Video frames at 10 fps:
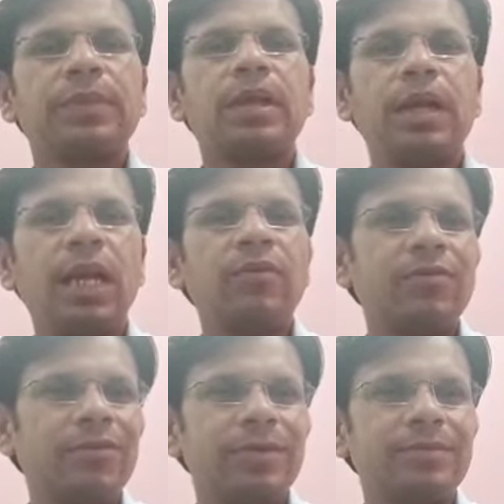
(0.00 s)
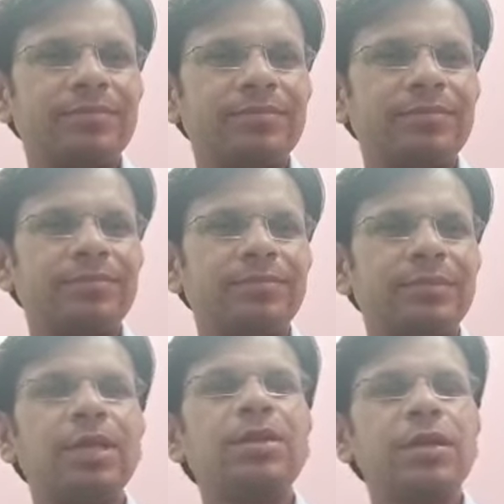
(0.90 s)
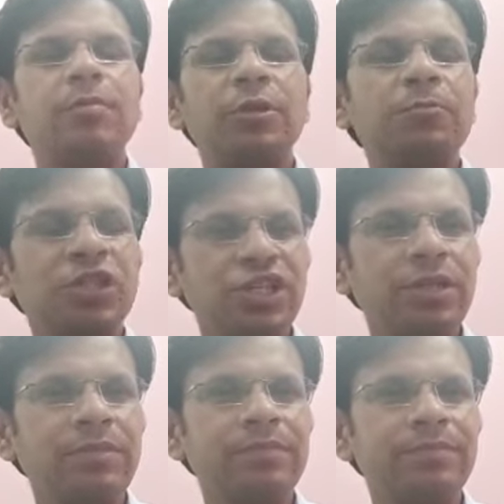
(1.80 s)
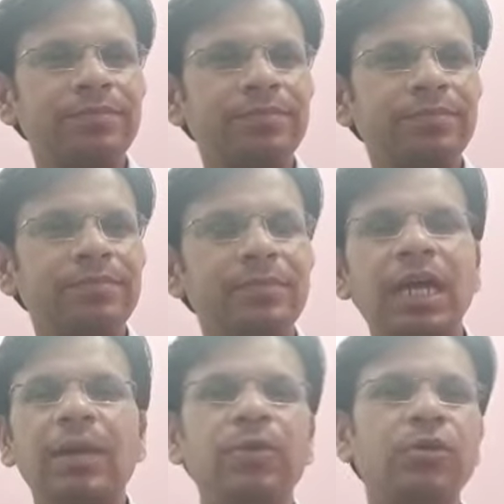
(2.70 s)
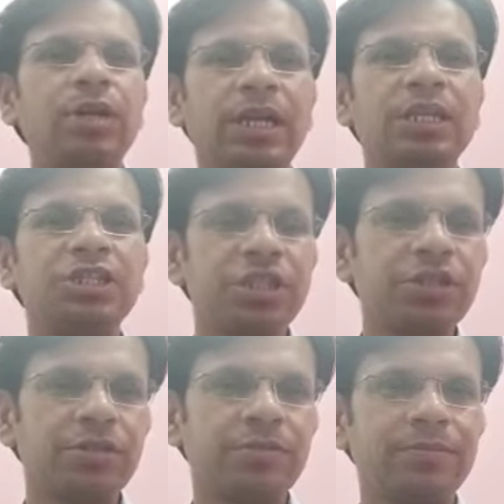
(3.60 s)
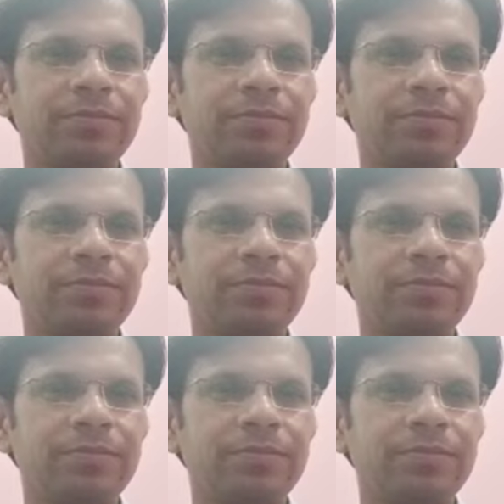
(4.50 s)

Hello everyone, this is Amit Mishra. I am your English teacher.